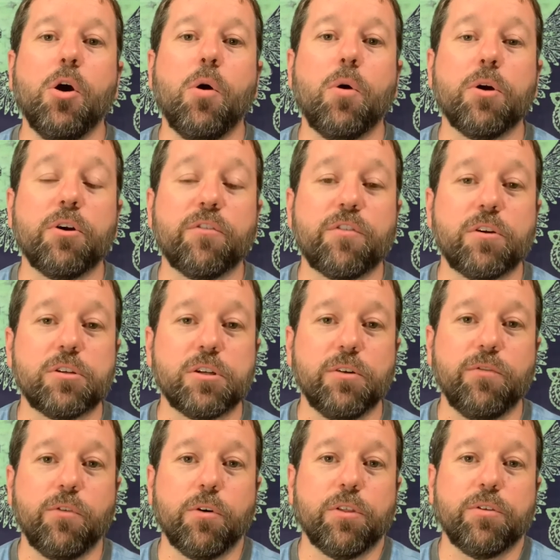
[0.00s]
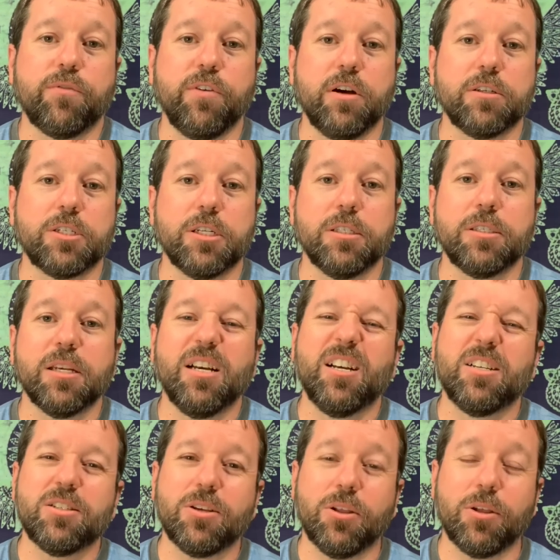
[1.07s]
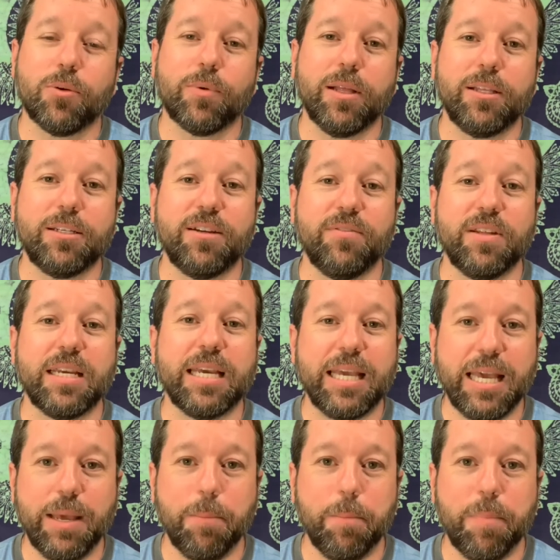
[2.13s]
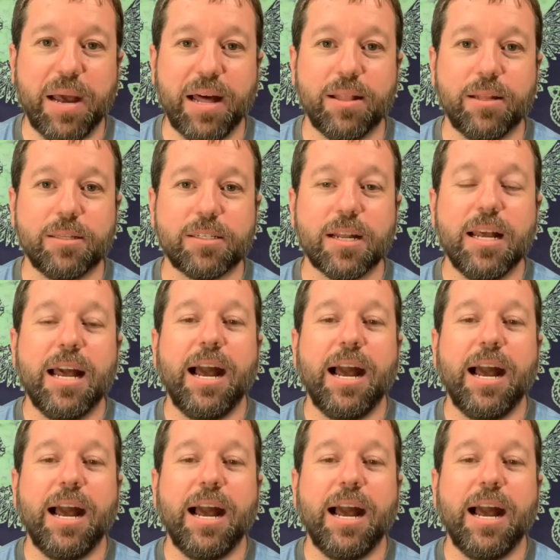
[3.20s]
or your first and fourth functions so they're relatively imbalanced.